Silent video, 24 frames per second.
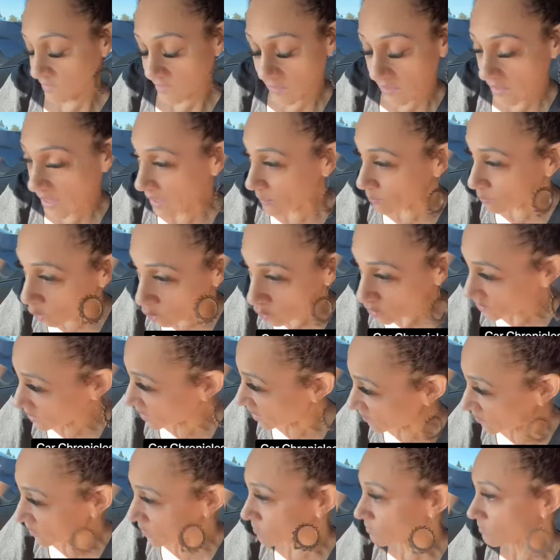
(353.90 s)
like most
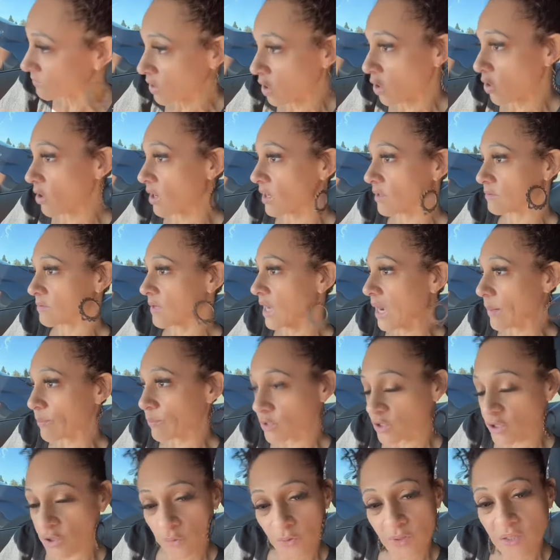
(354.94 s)
of them, are
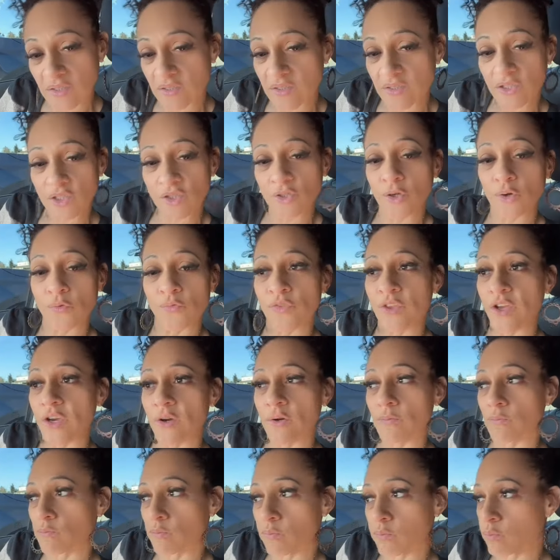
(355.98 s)
opportunists. You know,
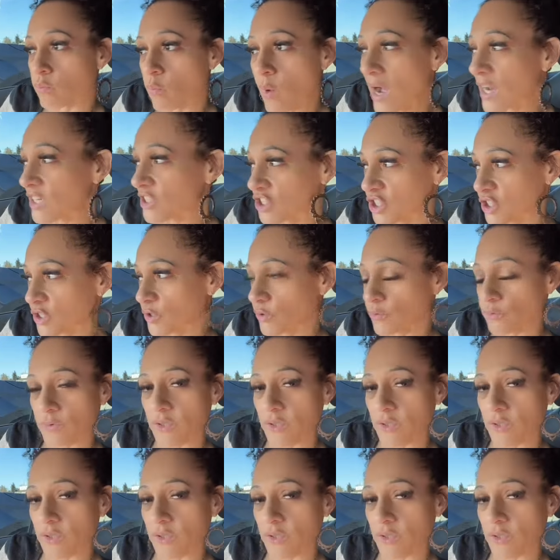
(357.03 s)
they're watching you.